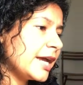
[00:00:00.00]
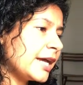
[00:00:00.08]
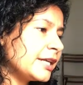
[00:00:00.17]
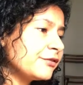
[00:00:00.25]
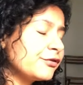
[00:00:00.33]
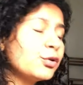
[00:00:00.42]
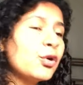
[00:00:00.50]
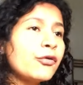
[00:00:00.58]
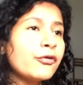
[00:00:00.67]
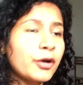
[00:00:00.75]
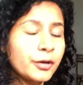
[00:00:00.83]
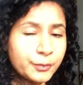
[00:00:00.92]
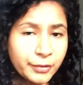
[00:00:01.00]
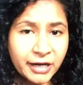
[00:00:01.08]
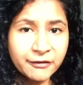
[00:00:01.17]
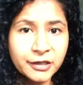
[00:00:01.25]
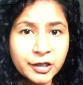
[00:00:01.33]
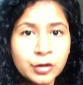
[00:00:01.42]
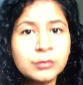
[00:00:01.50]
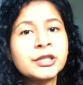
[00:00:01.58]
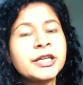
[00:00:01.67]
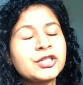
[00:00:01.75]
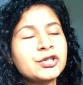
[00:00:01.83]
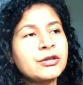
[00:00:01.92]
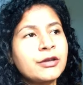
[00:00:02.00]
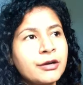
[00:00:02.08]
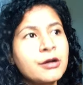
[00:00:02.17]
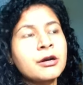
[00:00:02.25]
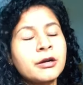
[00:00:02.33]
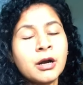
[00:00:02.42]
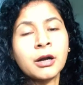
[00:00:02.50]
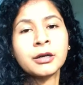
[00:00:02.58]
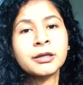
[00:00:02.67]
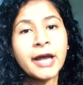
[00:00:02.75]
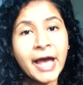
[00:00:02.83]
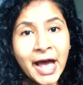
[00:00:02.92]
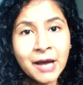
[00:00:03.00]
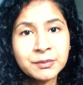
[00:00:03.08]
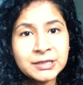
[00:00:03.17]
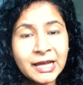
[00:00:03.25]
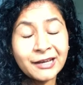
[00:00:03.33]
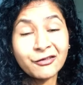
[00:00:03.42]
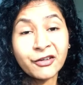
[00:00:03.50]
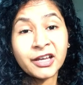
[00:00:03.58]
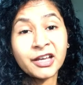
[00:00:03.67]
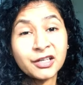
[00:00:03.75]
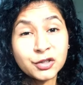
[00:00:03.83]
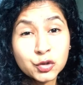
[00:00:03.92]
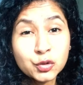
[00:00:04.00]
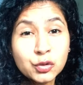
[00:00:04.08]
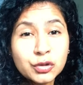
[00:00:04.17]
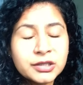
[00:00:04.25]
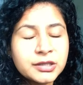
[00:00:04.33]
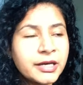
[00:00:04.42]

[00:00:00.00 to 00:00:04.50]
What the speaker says: And if you go for a private accommodation, there are apps like Wegegezoog.